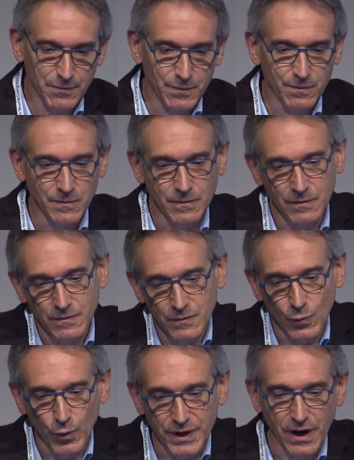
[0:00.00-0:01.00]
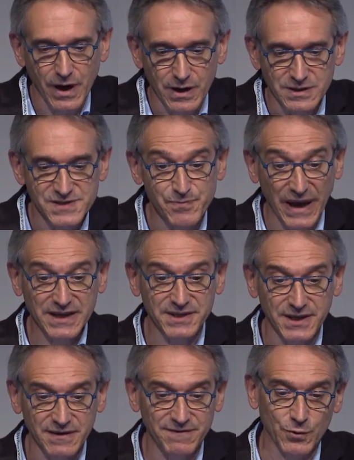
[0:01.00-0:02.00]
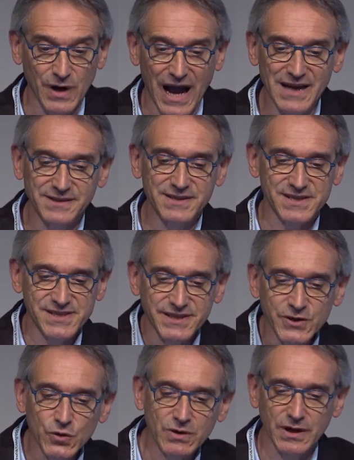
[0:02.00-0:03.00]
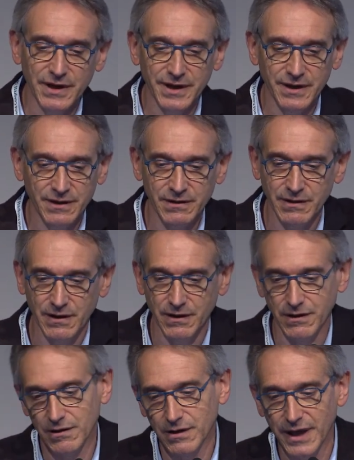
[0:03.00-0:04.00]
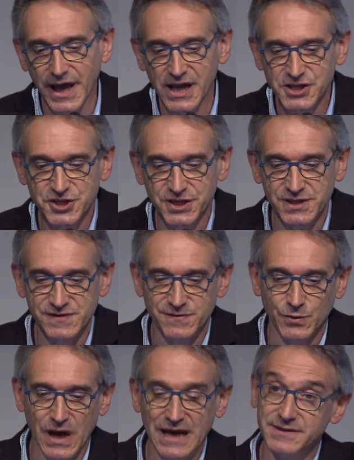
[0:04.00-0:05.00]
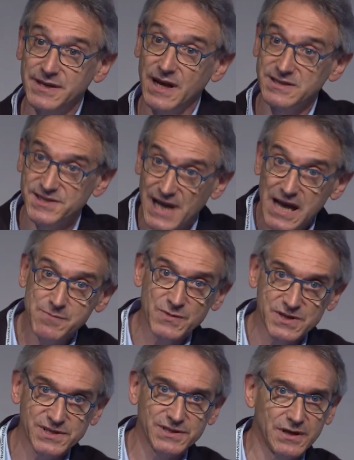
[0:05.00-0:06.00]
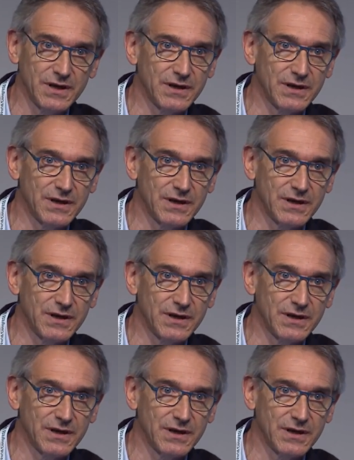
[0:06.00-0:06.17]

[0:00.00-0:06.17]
we are expecting for anti-synuclein agents, for anti-Alzheimer's